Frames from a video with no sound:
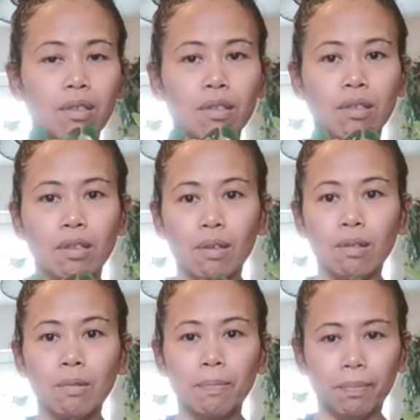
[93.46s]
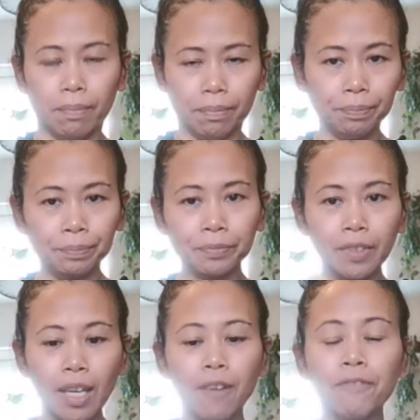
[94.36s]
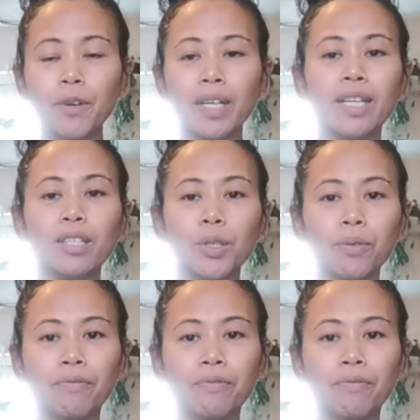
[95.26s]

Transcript: So if you're into